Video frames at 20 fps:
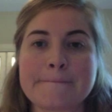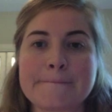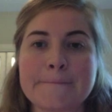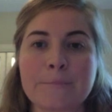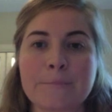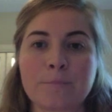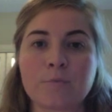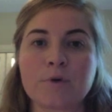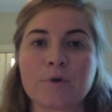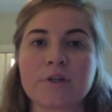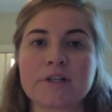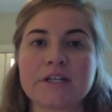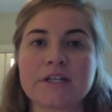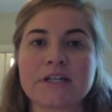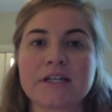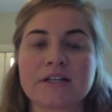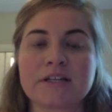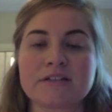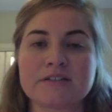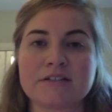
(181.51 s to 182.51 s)
really
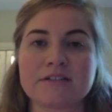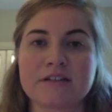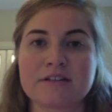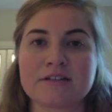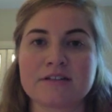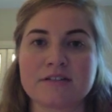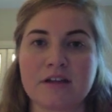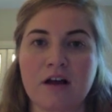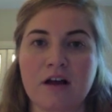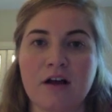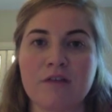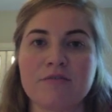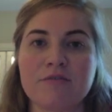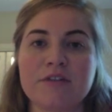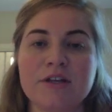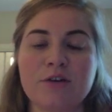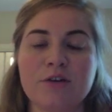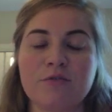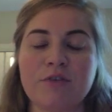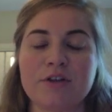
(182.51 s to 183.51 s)
consist of
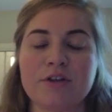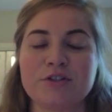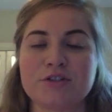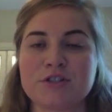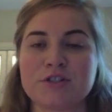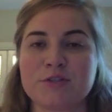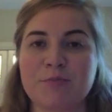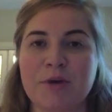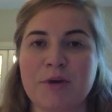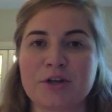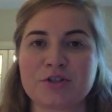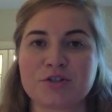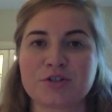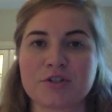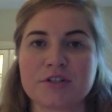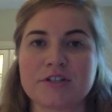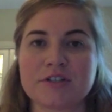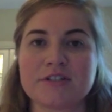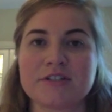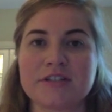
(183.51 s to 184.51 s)
the intervention
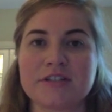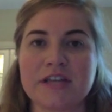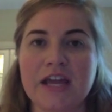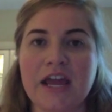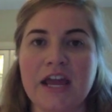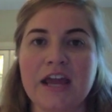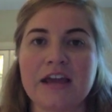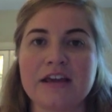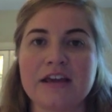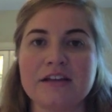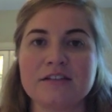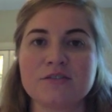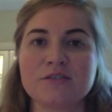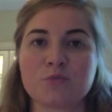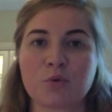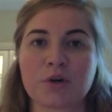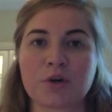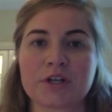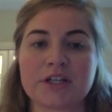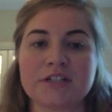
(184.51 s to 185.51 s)
specialists, the aides
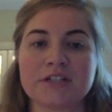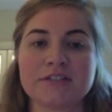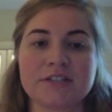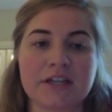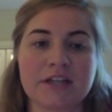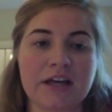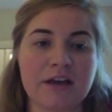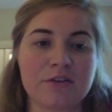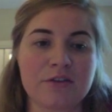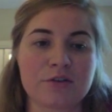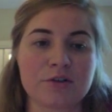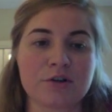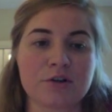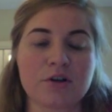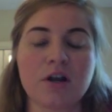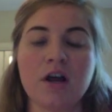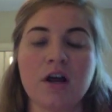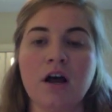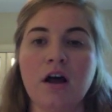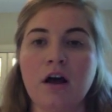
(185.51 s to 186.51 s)
working
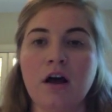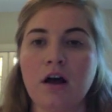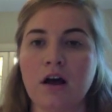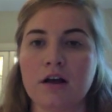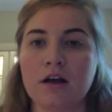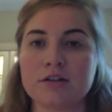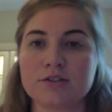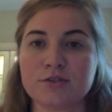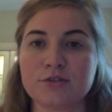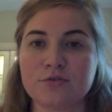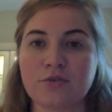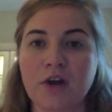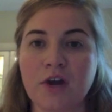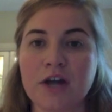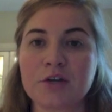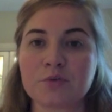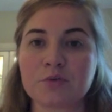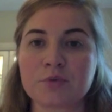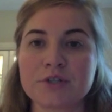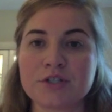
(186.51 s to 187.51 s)
together to
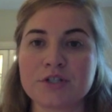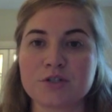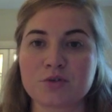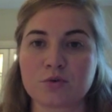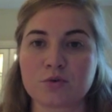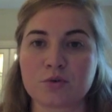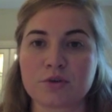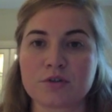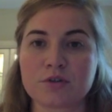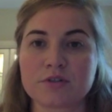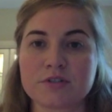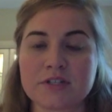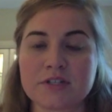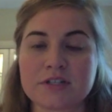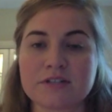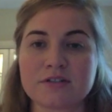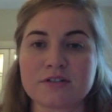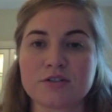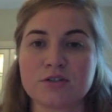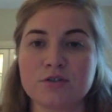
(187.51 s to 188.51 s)
find
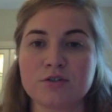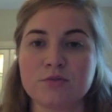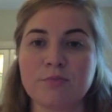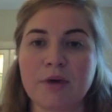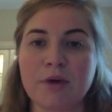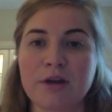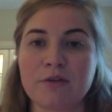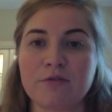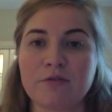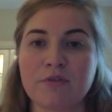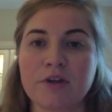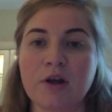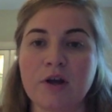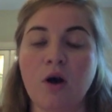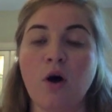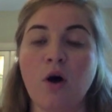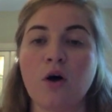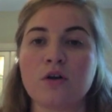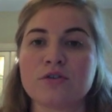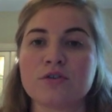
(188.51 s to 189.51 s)
resources to benefit
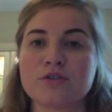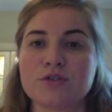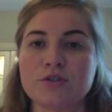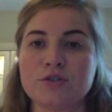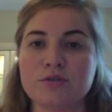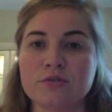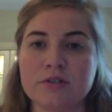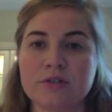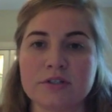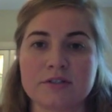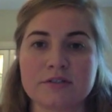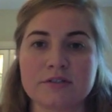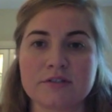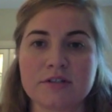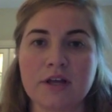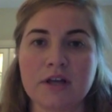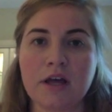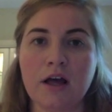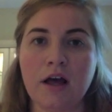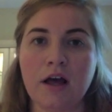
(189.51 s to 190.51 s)
all
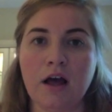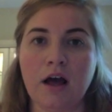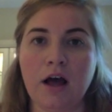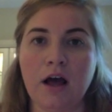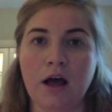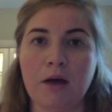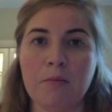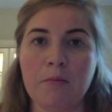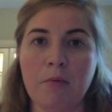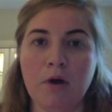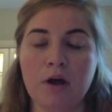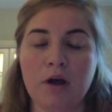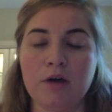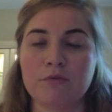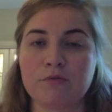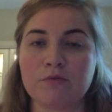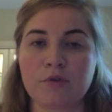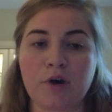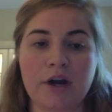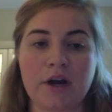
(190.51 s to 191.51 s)
students of a
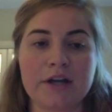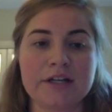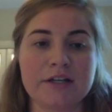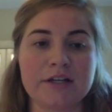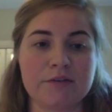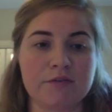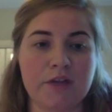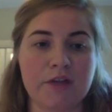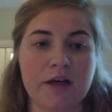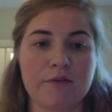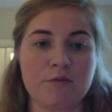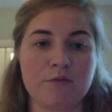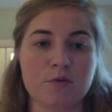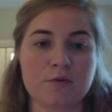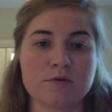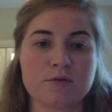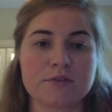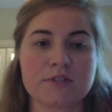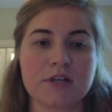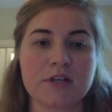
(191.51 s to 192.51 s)
variety of
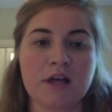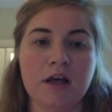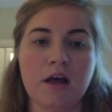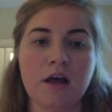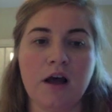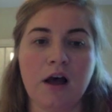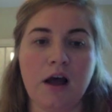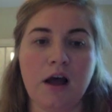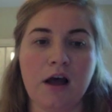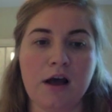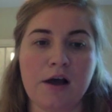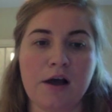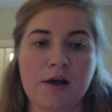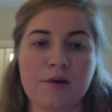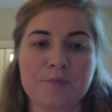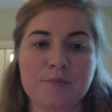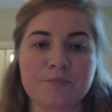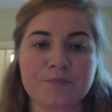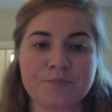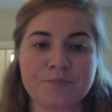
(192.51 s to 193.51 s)
levels. I